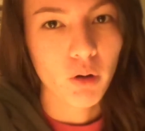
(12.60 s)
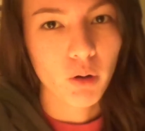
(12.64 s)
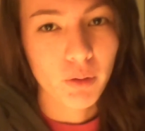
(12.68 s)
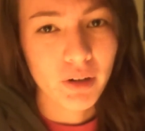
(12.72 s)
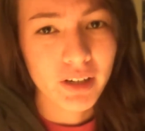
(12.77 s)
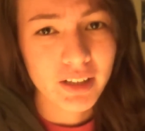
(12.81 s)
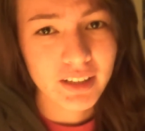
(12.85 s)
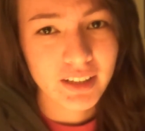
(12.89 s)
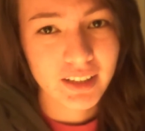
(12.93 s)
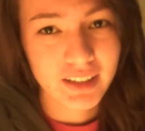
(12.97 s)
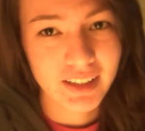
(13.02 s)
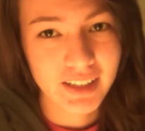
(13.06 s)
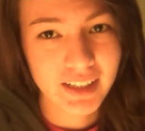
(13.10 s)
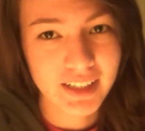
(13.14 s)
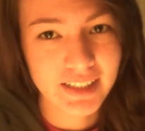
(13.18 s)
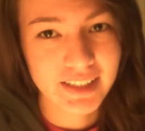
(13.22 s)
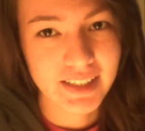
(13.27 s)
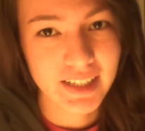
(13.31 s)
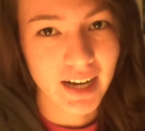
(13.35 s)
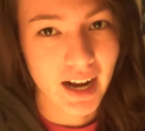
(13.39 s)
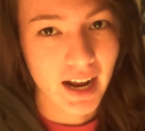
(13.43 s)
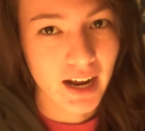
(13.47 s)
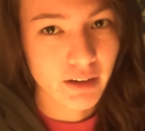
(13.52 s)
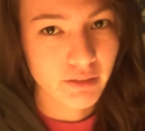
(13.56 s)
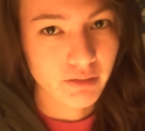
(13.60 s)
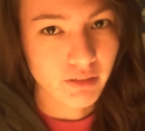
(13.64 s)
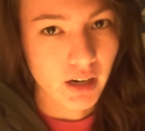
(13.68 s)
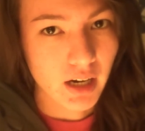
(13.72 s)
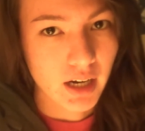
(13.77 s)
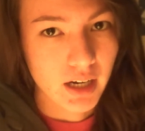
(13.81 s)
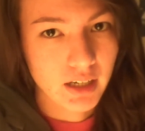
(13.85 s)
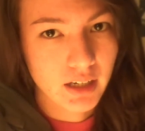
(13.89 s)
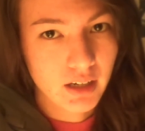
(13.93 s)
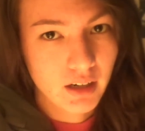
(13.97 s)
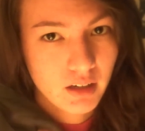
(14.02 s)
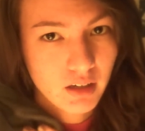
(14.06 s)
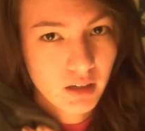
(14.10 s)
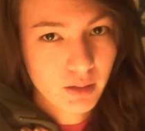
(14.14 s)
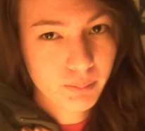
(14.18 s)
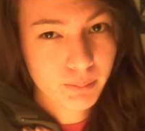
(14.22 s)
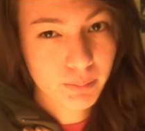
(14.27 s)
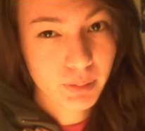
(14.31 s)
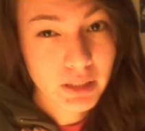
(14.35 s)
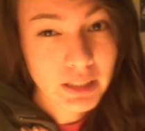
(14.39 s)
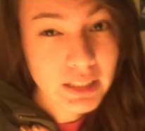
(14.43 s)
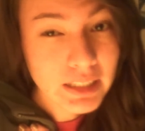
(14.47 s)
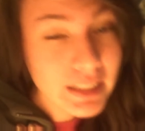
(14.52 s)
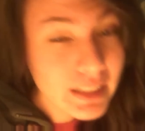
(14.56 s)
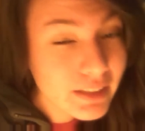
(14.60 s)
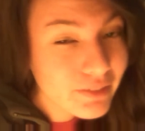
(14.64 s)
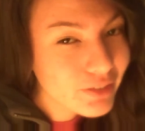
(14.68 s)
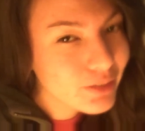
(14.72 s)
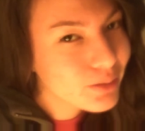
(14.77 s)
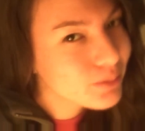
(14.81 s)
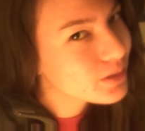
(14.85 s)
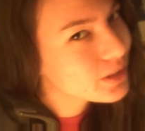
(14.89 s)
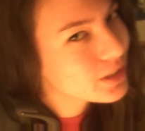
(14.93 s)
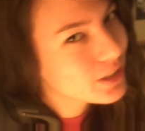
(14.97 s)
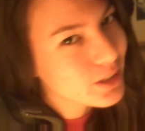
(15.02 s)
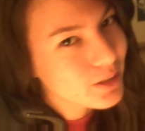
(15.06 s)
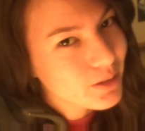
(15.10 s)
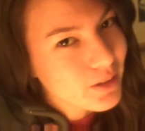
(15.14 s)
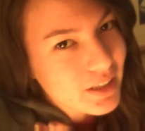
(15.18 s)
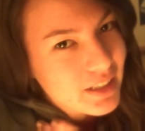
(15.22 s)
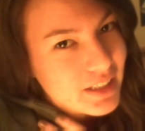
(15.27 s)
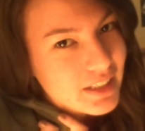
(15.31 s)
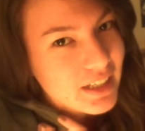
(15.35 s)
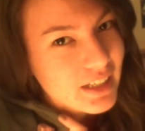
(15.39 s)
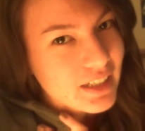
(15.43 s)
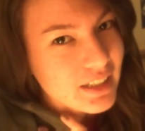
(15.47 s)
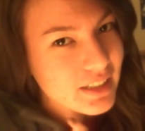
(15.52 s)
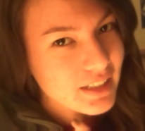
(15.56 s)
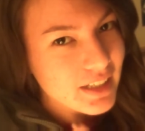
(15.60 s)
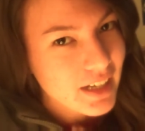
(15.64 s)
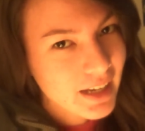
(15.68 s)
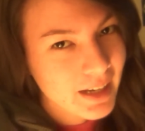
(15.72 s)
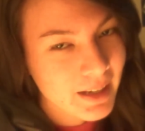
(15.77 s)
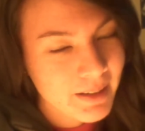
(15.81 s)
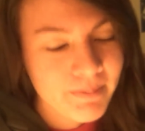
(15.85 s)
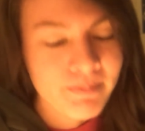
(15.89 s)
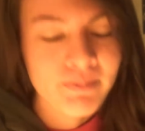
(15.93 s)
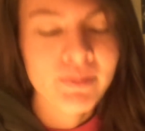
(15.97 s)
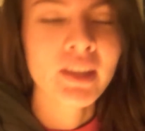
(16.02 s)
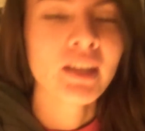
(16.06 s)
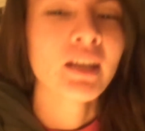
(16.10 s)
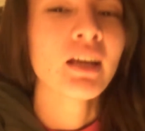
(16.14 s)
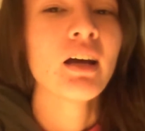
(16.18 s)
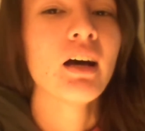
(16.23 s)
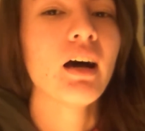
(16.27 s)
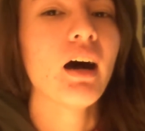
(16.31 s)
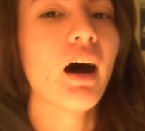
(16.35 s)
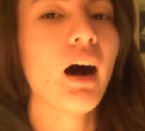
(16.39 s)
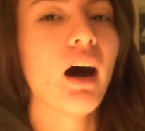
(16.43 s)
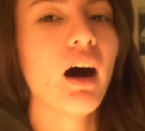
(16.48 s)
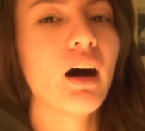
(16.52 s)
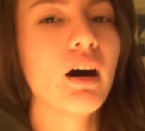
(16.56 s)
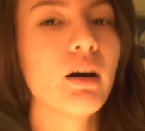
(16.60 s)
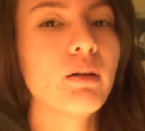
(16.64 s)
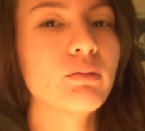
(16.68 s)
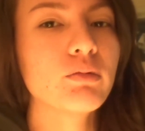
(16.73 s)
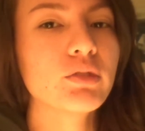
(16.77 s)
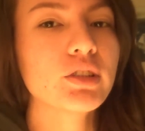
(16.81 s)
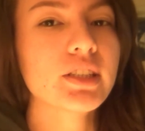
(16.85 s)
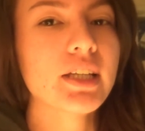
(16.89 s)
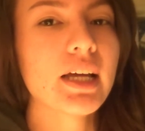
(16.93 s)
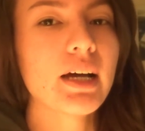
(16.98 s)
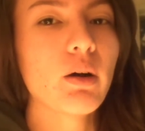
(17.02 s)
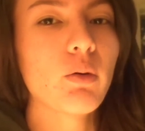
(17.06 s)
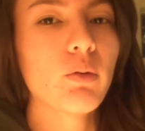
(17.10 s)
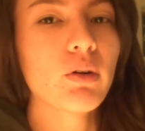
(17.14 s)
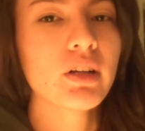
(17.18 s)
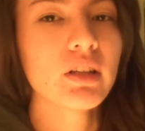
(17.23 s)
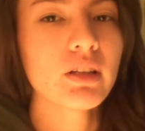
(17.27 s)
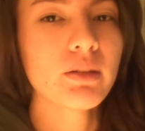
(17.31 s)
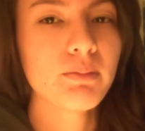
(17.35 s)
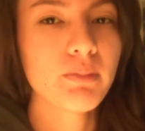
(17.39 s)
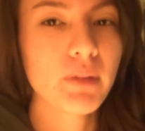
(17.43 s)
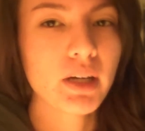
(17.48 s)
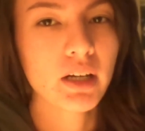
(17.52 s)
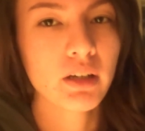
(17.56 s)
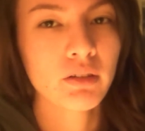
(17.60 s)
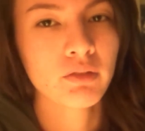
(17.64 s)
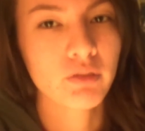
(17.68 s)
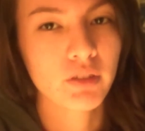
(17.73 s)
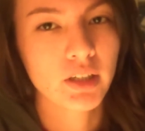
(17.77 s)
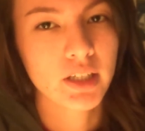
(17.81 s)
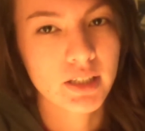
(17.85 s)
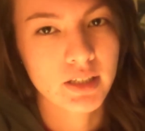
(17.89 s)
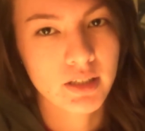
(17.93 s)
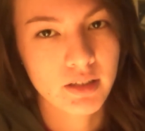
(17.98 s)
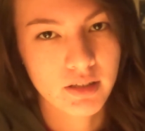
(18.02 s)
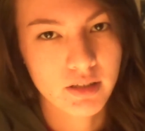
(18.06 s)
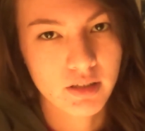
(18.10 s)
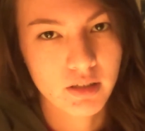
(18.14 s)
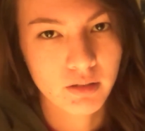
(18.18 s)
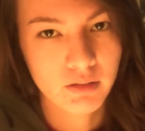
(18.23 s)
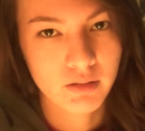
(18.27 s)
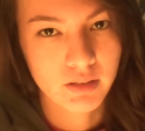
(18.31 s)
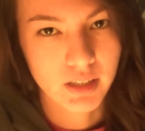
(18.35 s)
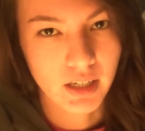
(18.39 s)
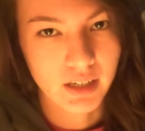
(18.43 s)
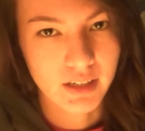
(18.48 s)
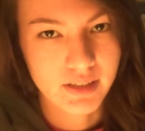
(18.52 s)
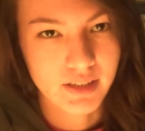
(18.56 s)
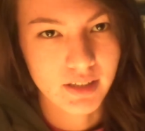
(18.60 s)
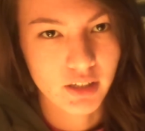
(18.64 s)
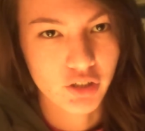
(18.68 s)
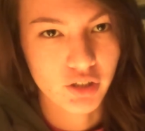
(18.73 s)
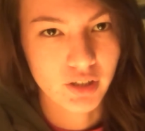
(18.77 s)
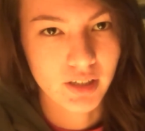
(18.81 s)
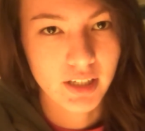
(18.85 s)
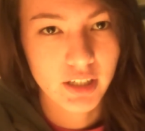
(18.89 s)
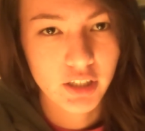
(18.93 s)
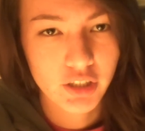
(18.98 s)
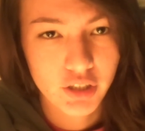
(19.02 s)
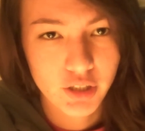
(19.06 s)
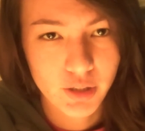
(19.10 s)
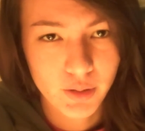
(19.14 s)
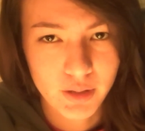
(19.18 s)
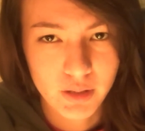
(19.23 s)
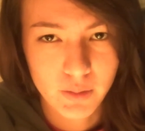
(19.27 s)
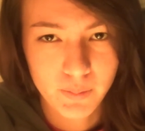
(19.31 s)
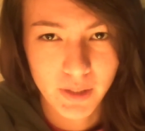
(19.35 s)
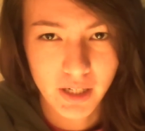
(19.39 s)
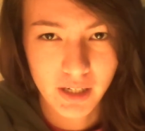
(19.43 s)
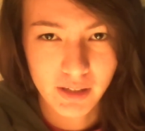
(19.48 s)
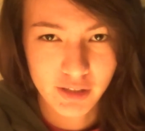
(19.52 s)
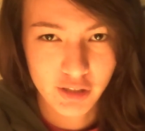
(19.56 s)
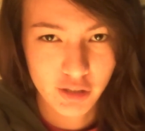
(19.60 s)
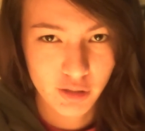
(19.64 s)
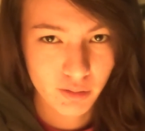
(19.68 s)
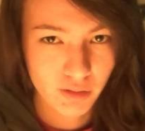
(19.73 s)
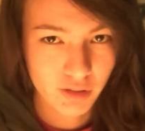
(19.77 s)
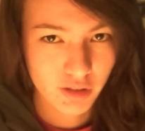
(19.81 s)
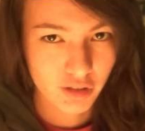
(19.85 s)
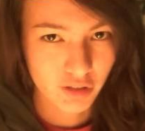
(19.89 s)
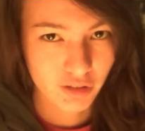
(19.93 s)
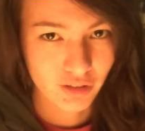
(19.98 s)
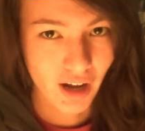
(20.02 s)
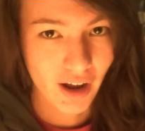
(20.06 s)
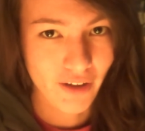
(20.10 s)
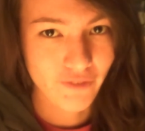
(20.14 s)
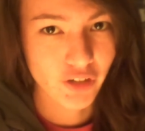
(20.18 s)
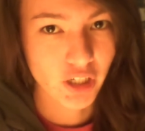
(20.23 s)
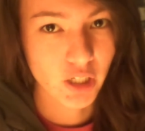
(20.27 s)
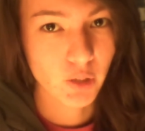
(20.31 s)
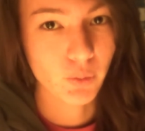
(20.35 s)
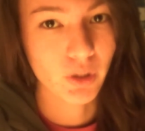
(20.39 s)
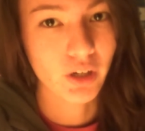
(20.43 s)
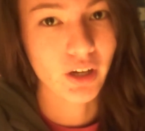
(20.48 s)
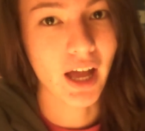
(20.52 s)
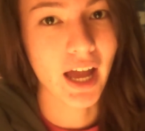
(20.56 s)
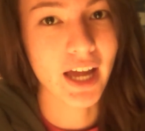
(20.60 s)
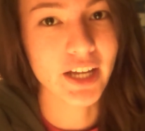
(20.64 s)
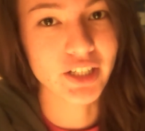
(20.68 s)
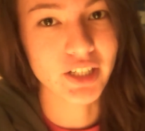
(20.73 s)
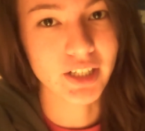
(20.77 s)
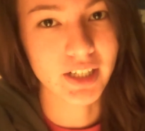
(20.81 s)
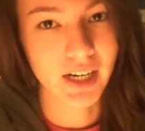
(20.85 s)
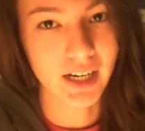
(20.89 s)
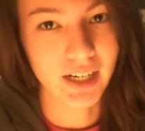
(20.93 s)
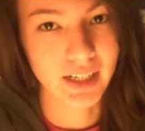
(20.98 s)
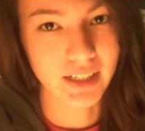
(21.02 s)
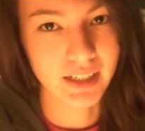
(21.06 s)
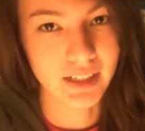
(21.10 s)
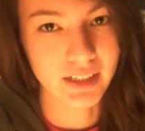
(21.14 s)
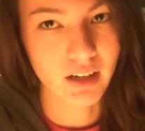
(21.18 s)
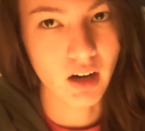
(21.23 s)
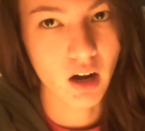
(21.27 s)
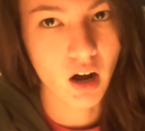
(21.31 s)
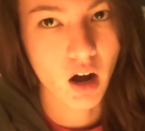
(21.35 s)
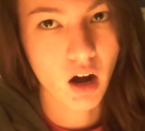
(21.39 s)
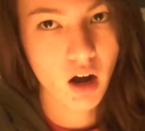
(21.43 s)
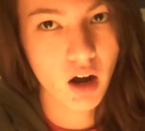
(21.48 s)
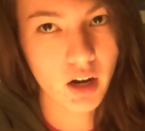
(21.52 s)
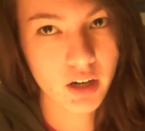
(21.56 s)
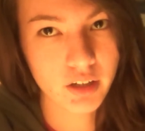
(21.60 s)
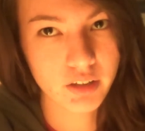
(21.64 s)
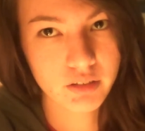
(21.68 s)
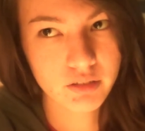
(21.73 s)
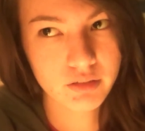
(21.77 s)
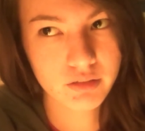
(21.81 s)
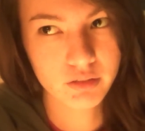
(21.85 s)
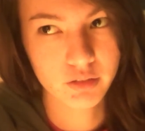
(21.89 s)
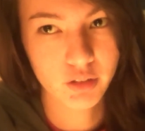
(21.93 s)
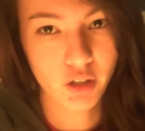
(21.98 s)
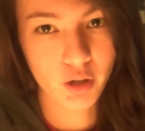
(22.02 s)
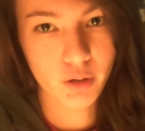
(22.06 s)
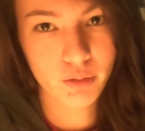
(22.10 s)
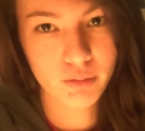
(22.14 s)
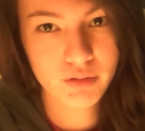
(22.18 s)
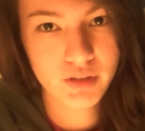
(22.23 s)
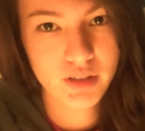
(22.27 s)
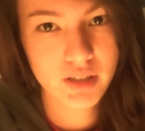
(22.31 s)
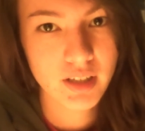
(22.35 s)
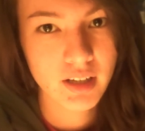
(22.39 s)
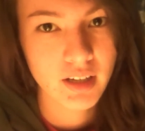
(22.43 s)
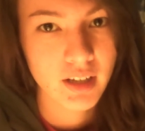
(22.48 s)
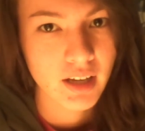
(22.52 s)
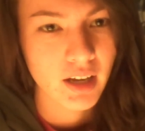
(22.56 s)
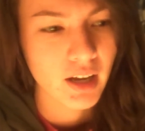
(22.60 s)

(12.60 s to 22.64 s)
Well, one of the things that I read on, I believe it was USA Today, was that one of the main reasons student debt is such an issue is because students are not very well educated on loans,